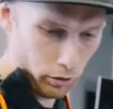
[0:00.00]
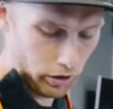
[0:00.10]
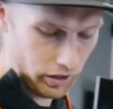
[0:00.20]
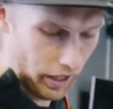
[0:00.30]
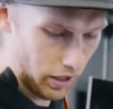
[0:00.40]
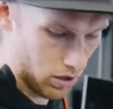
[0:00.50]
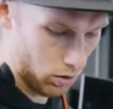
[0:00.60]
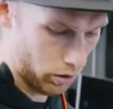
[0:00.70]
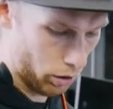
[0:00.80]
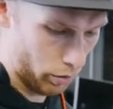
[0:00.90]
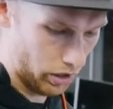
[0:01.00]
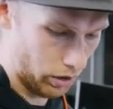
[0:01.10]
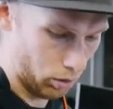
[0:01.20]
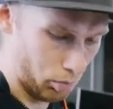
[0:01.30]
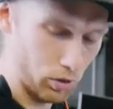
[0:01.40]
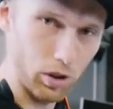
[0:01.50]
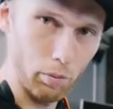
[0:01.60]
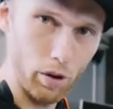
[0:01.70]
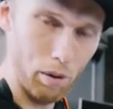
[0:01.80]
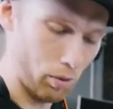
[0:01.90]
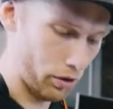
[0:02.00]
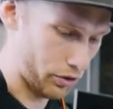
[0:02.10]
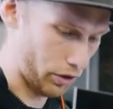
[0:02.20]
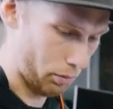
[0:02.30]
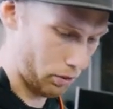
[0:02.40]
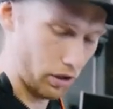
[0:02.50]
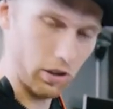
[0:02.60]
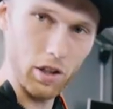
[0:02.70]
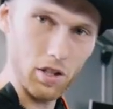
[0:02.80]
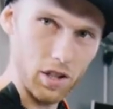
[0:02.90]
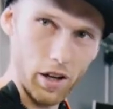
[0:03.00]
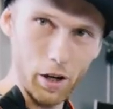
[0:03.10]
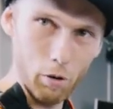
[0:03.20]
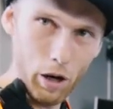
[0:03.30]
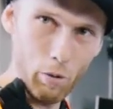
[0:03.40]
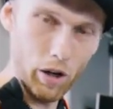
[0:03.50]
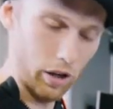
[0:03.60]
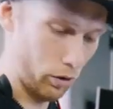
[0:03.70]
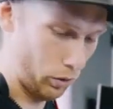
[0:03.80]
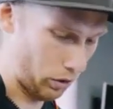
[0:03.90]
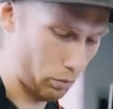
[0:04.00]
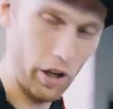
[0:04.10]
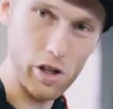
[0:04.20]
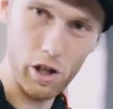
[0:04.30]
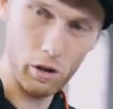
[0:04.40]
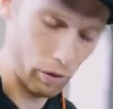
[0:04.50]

now the tank, so now we need to put some grip on, so I'm not gonna slide away when I do some high chair